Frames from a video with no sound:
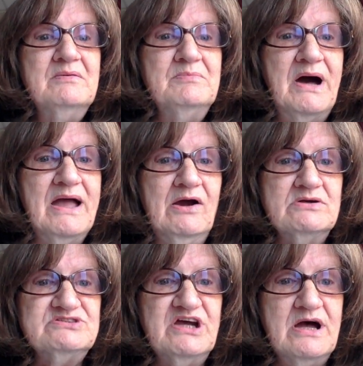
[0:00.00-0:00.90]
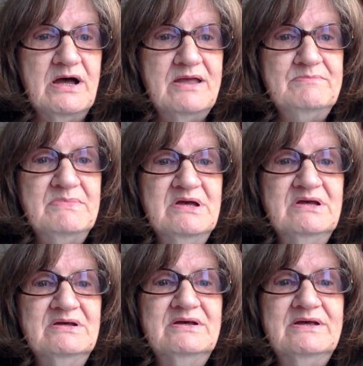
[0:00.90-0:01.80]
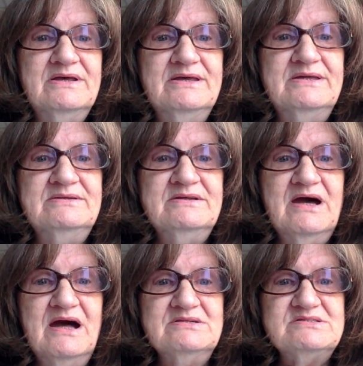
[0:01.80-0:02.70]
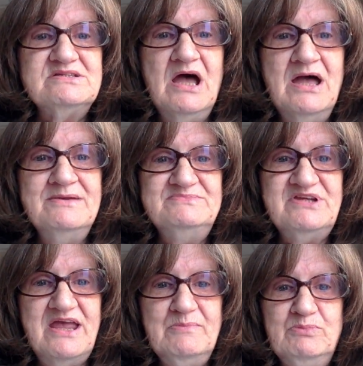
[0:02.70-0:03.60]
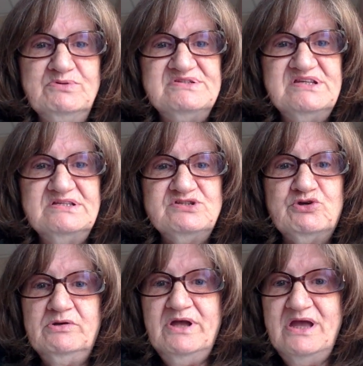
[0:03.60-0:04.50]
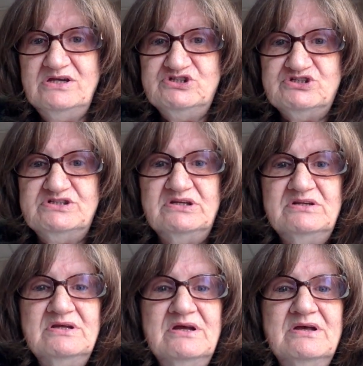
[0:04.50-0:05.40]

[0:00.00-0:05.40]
by our time in God's timetable since creation,